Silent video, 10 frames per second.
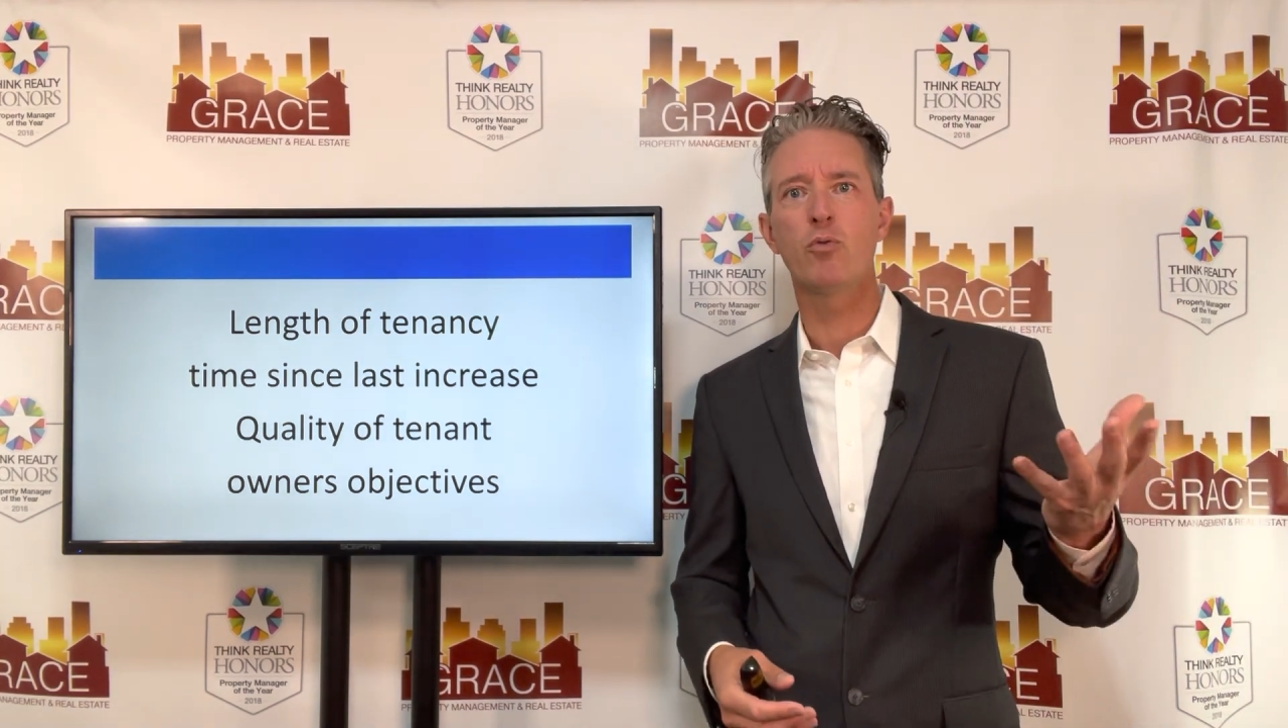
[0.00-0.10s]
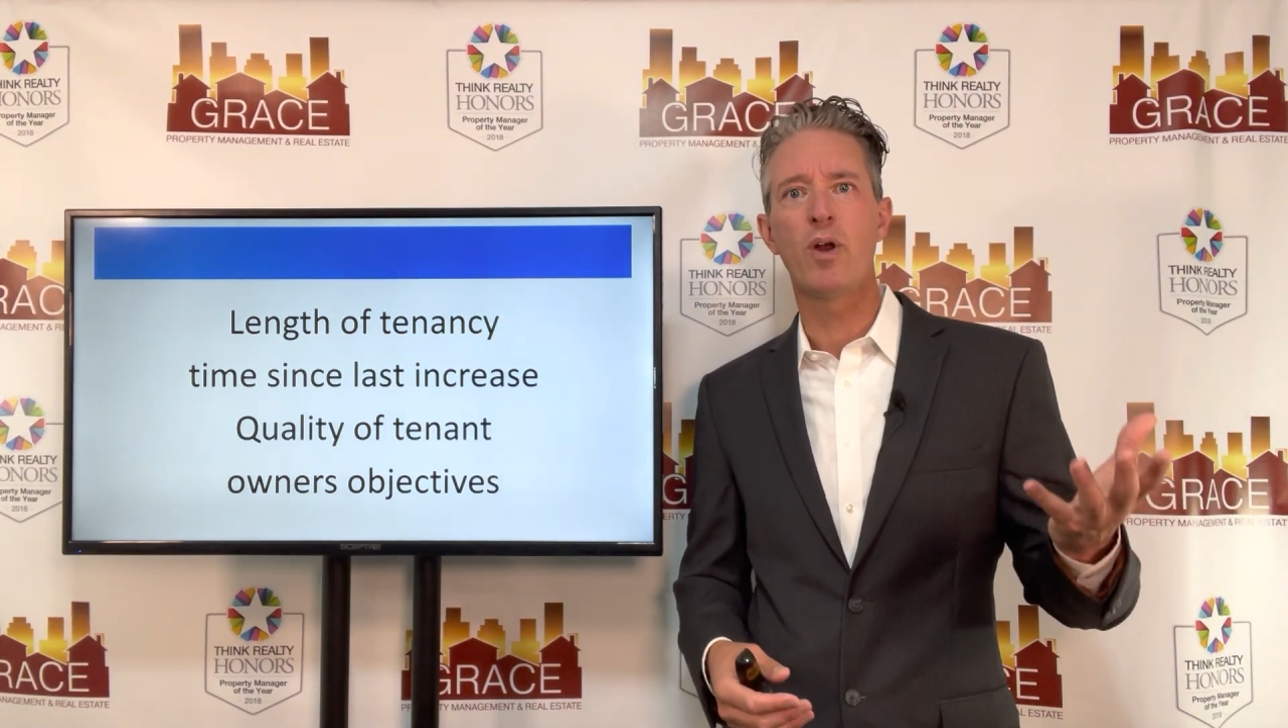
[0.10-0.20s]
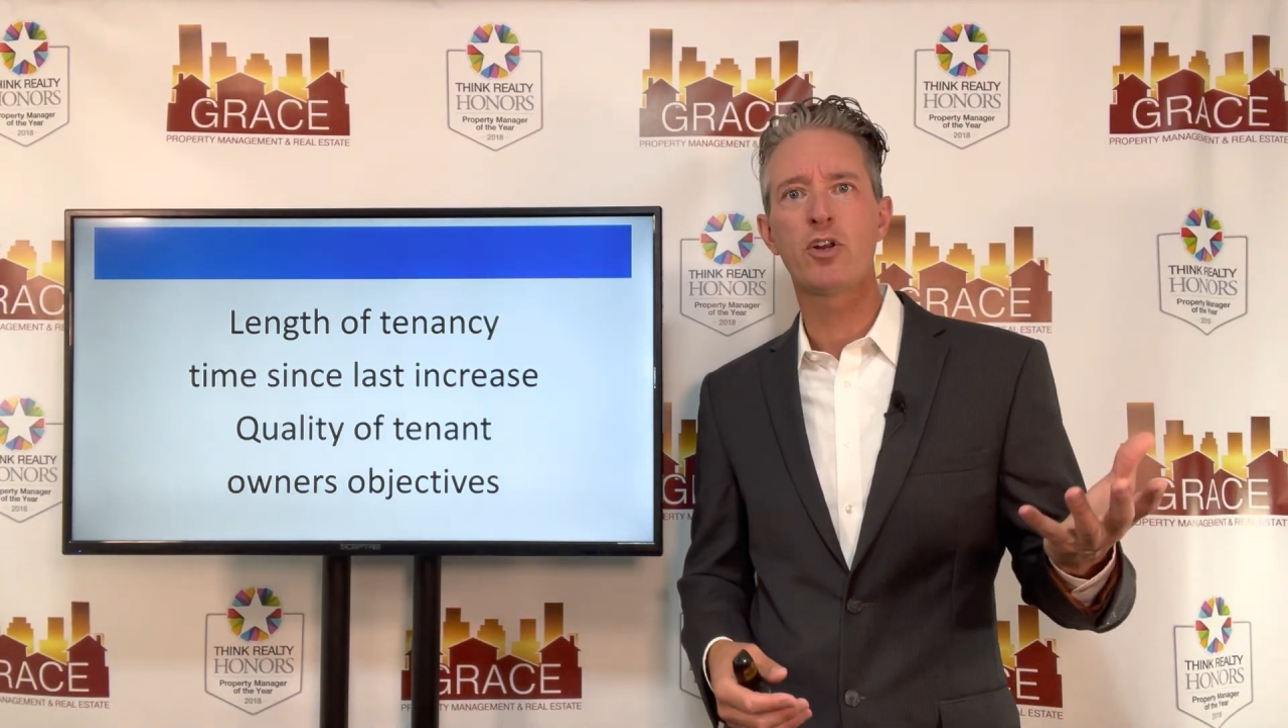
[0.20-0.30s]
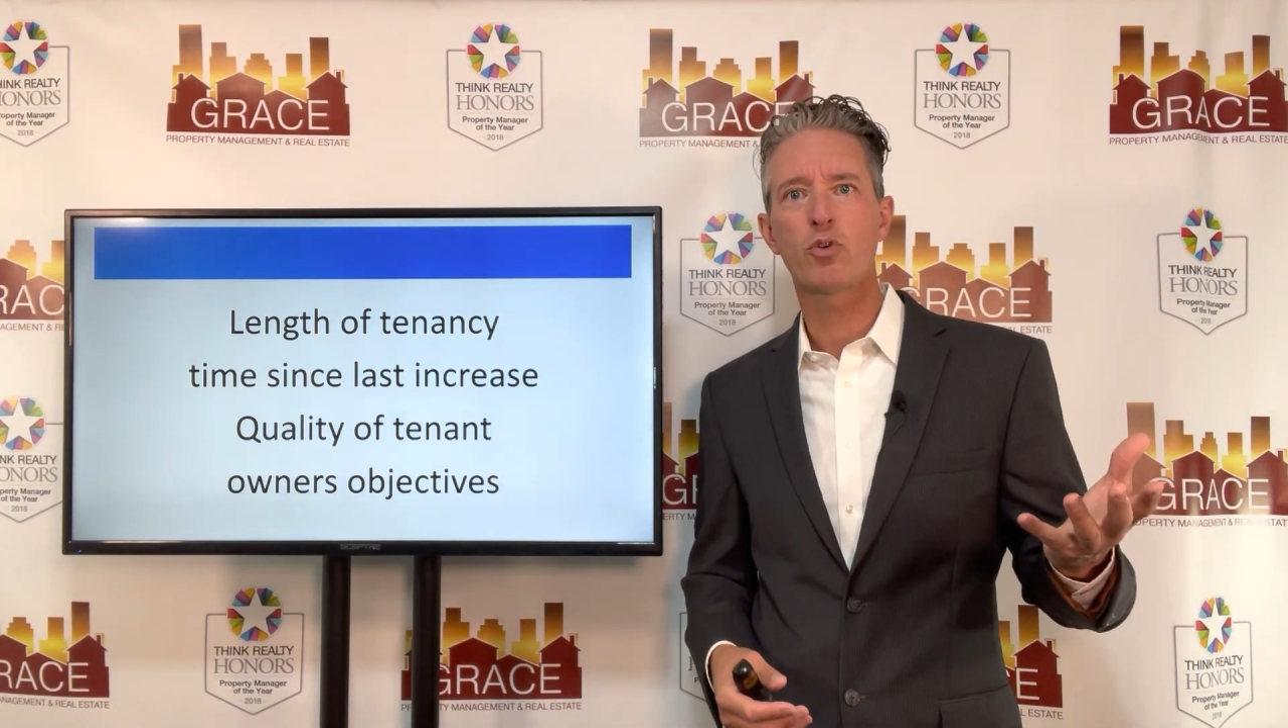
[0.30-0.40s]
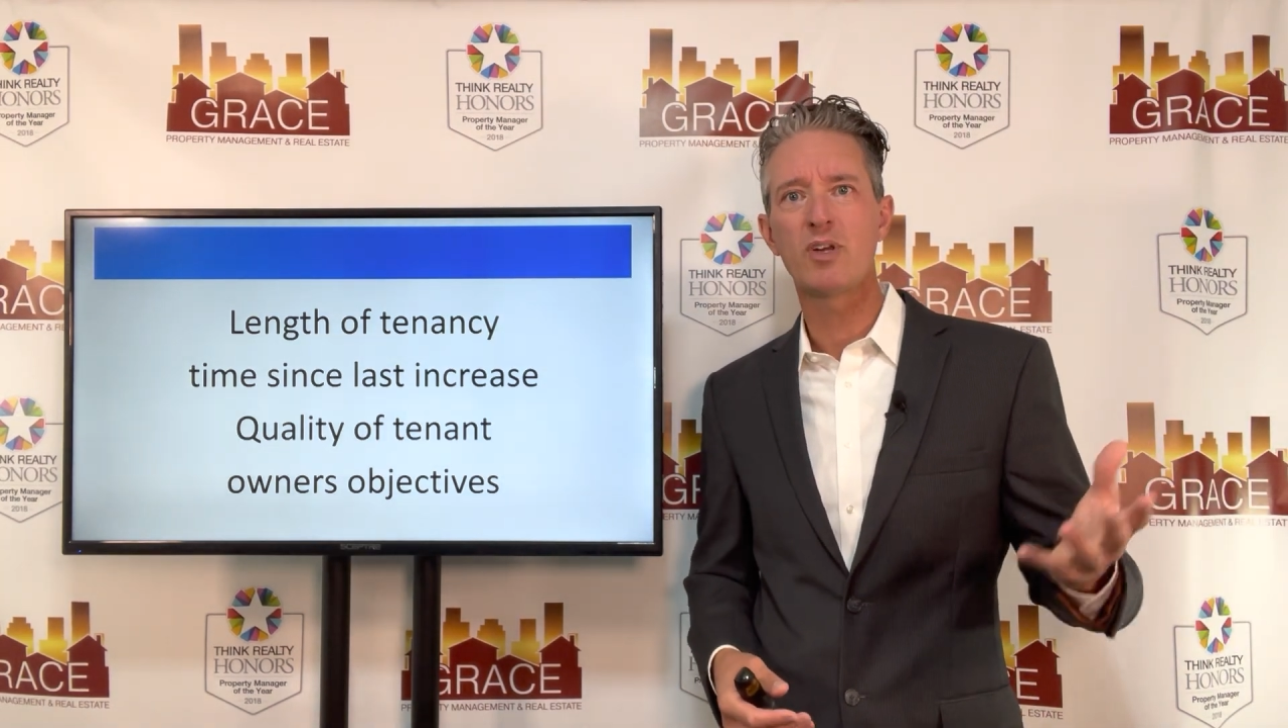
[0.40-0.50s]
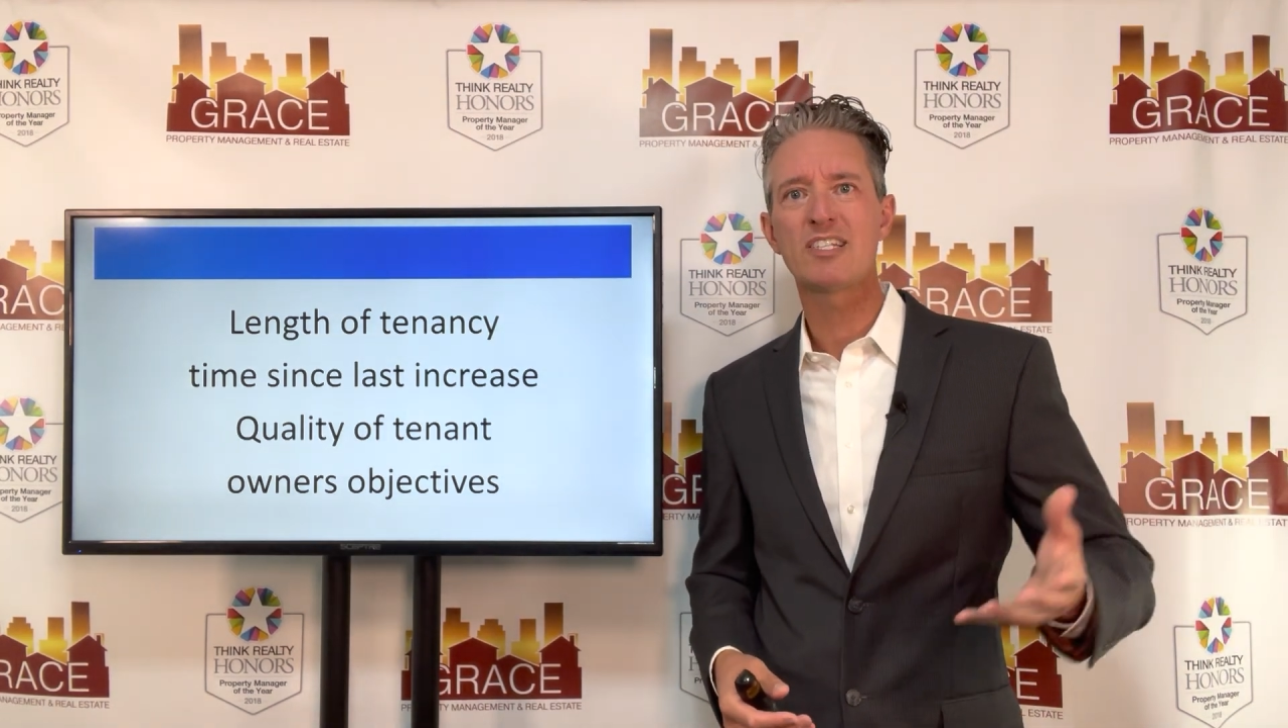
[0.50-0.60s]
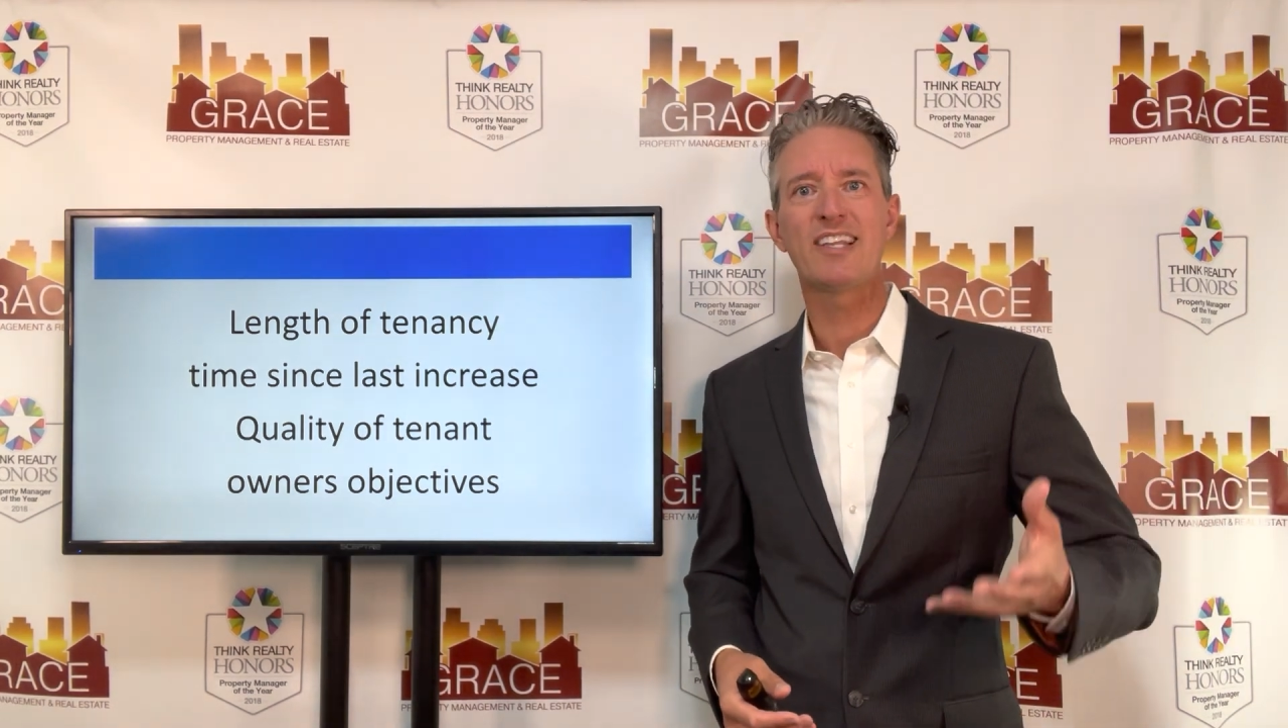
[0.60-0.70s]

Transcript: rent increase